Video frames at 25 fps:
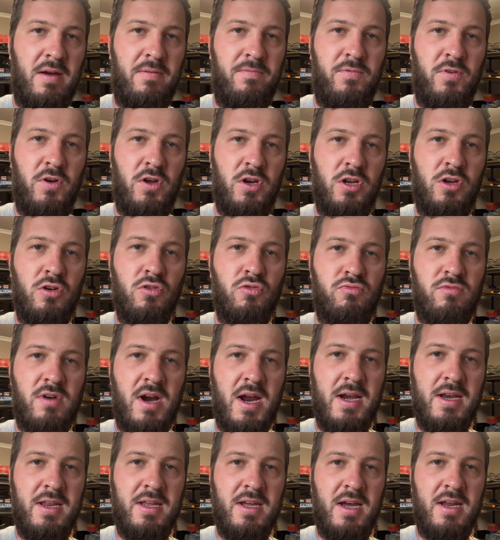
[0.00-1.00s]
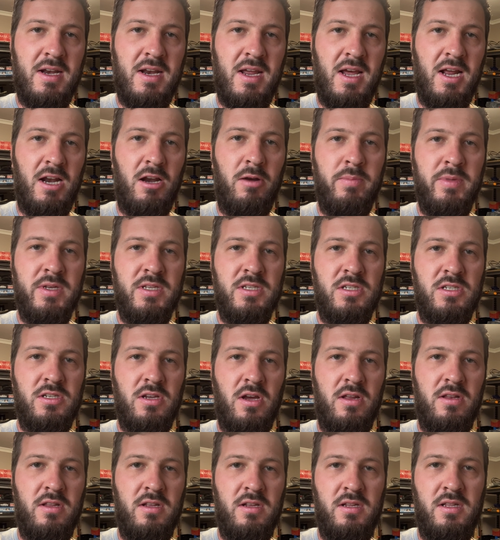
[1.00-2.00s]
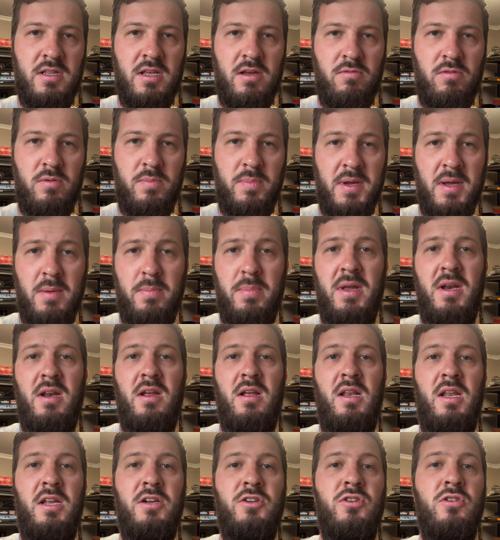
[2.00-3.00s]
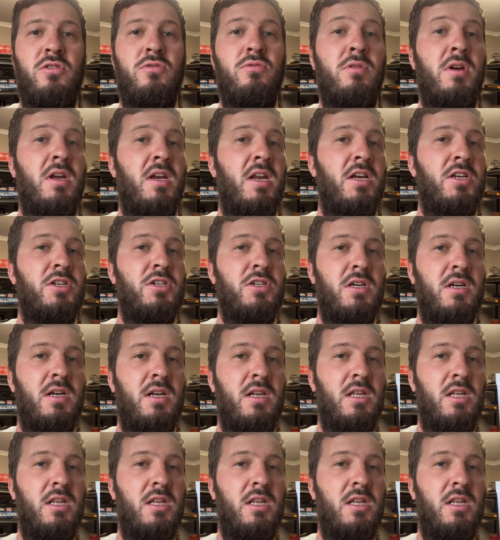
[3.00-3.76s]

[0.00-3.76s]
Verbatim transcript: vertical radiator elements so that there would be a better electrical connection,